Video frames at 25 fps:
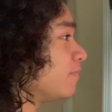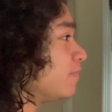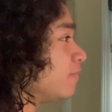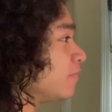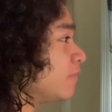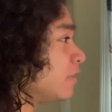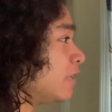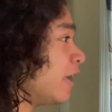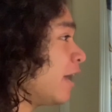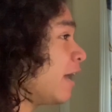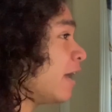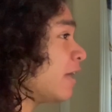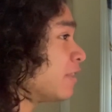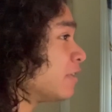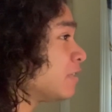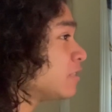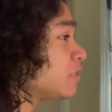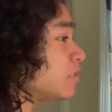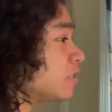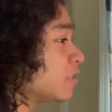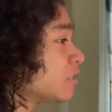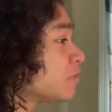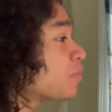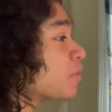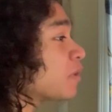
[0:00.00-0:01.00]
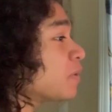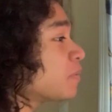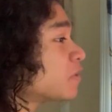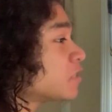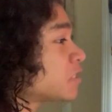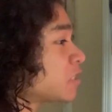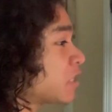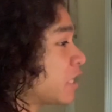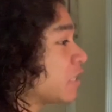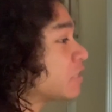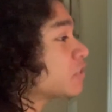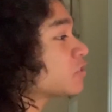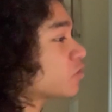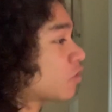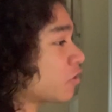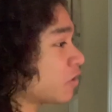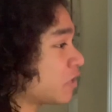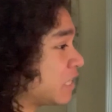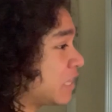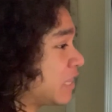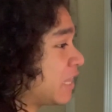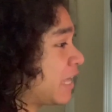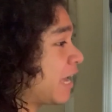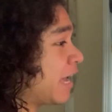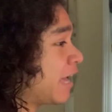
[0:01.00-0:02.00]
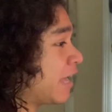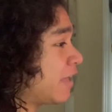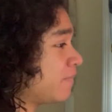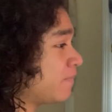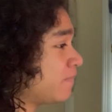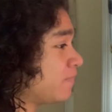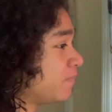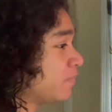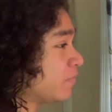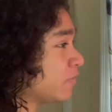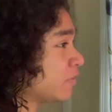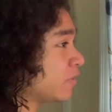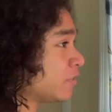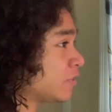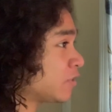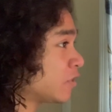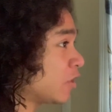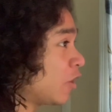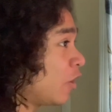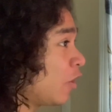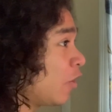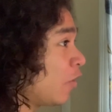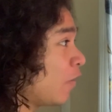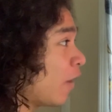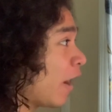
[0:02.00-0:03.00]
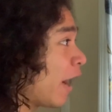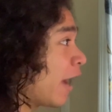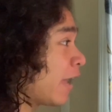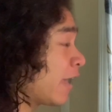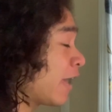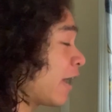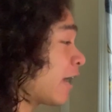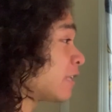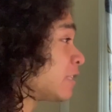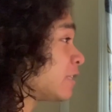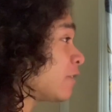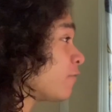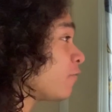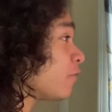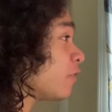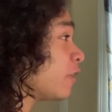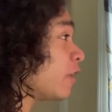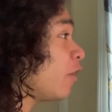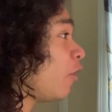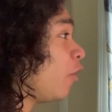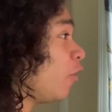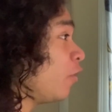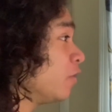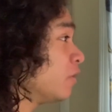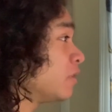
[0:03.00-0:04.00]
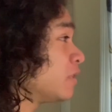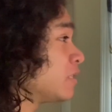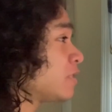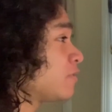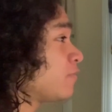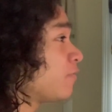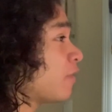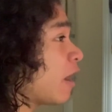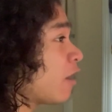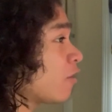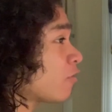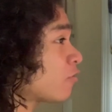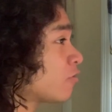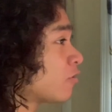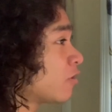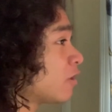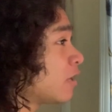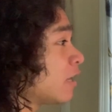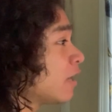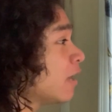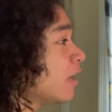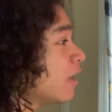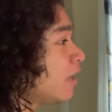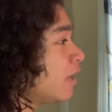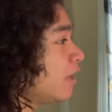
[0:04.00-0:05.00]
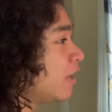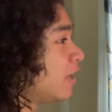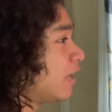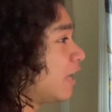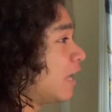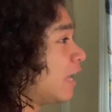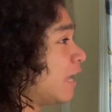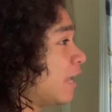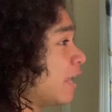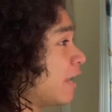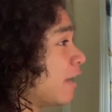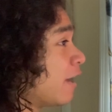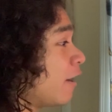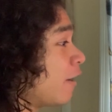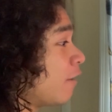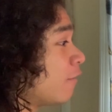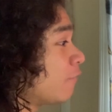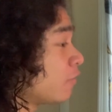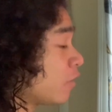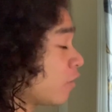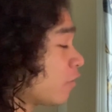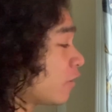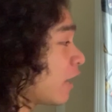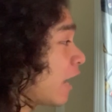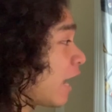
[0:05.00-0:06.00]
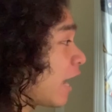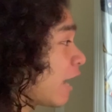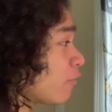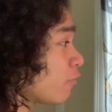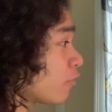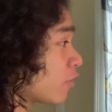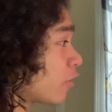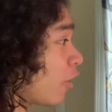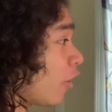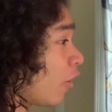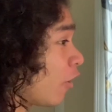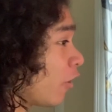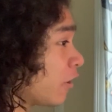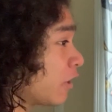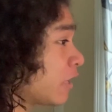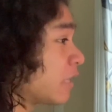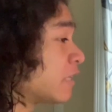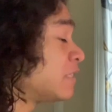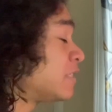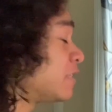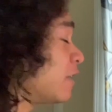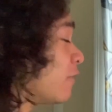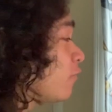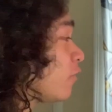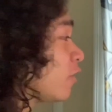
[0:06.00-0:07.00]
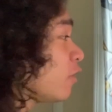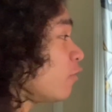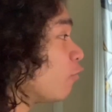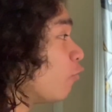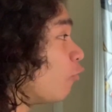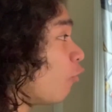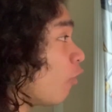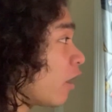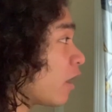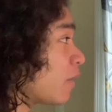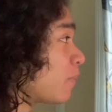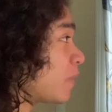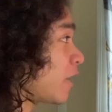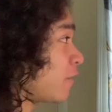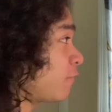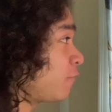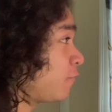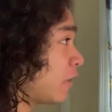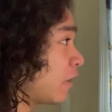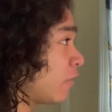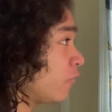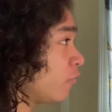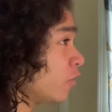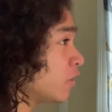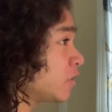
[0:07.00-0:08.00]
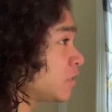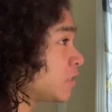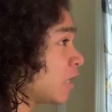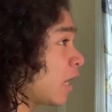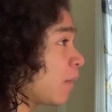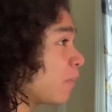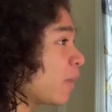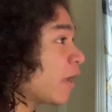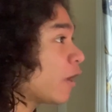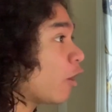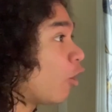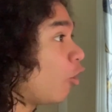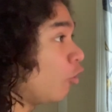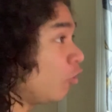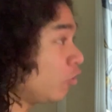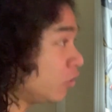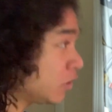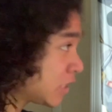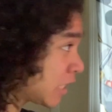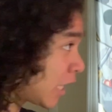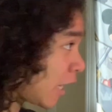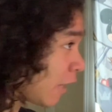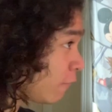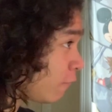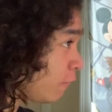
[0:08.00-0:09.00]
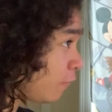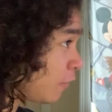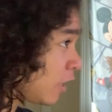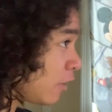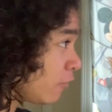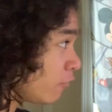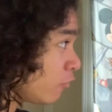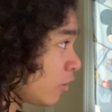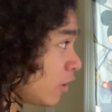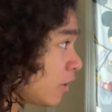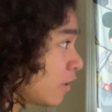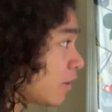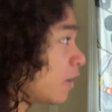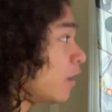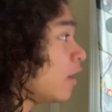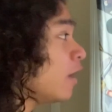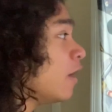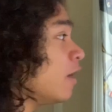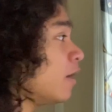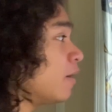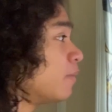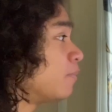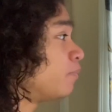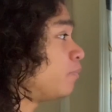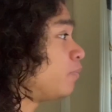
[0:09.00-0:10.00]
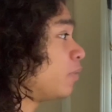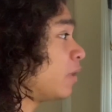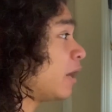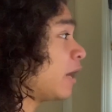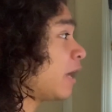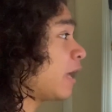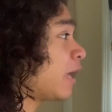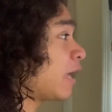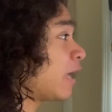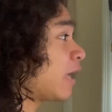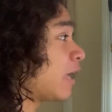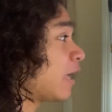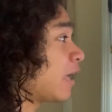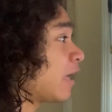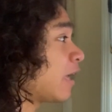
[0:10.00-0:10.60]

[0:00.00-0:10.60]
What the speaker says: this pretty much kickstarted that. So I definitely hold this Valkyrie in very high regard. It's definitely one of my favorites. Not my all-time favorite, but